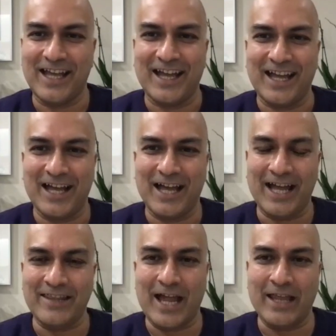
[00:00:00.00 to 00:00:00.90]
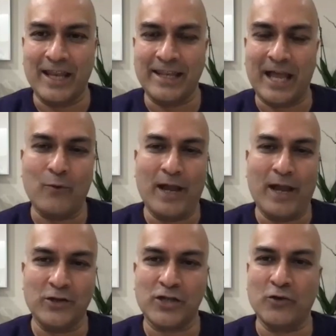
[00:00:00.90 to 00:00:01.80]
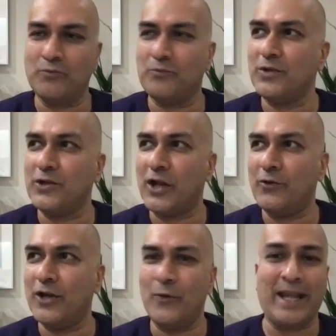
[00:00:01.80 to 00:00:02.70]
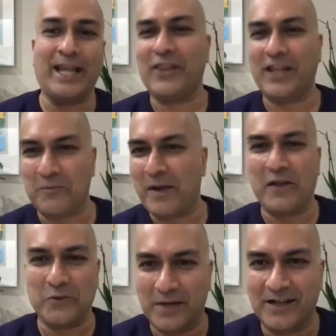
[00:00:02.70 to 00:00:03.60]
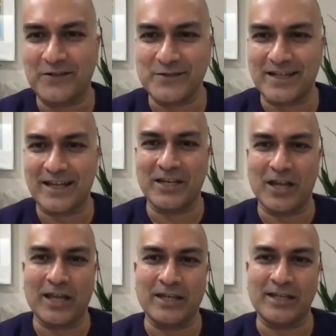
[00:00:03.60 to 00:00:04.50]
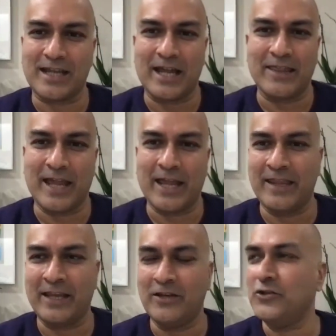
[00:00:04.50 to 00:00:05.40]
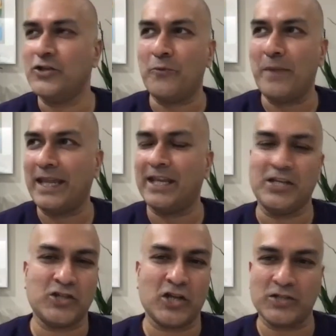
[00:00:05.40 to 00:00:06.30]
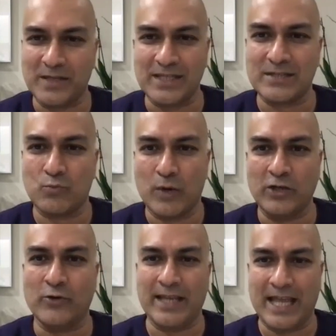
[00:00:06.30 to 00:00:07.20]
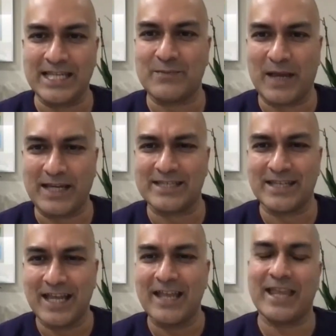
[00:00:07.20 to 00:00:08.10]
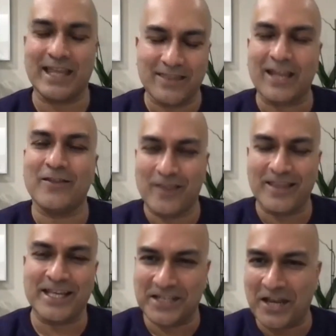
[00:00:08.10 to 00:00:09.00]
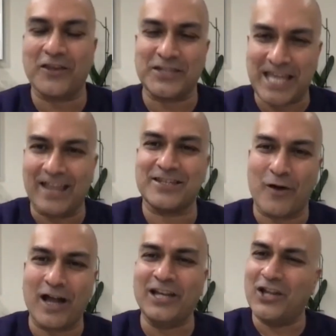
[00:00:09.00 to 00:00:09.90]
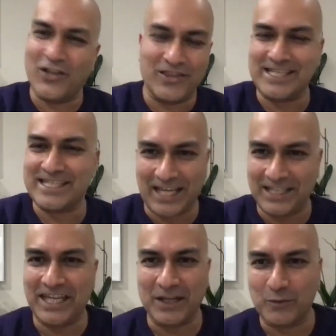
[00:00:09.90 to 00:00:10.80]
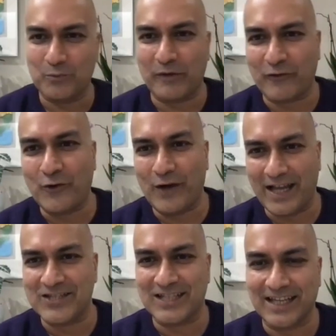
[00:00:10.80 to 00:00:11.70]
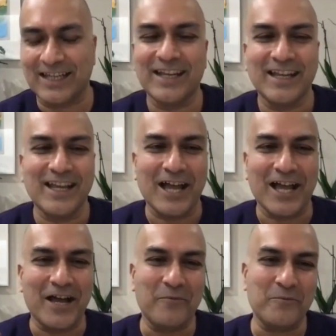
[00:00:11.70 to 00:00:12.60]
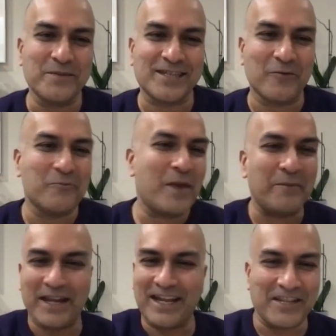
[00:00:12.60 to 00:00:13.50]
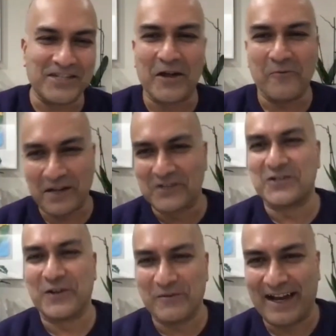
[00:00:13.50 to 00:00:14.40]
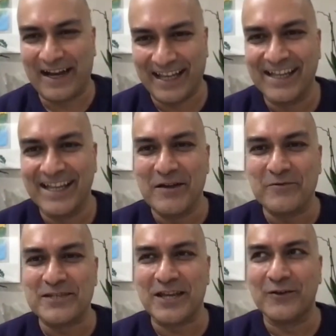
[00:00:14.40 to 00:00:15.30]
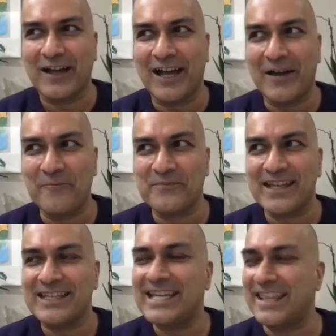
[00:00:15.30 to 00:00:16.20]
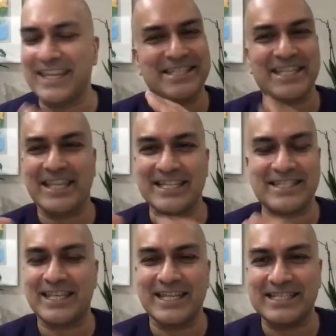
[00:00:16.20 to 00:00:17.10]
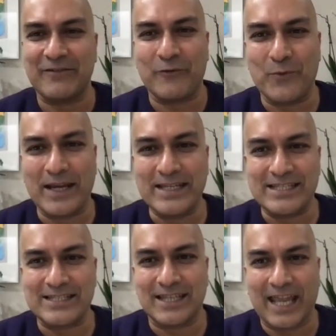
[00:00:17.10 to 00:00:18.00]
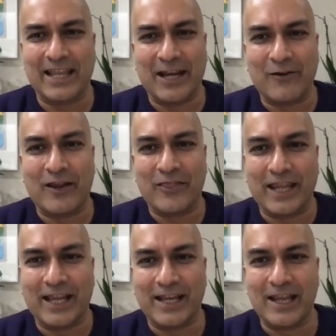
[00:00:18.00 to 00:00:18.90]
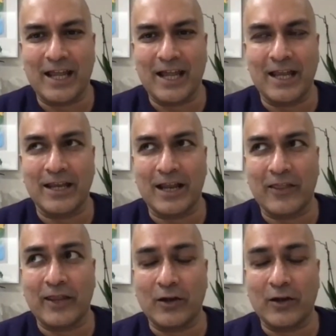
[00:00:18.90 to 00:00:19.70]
uh, and, and in that way you don't you don't know anything about the world and and and, and then you don't make any judgments when you're in that space there, there, there's another te- so i learned this technique before actually um, so maybe another time we could talk about it so um, yeah there's there's there's different ways to get there i think and, uh, and yeah there's, think-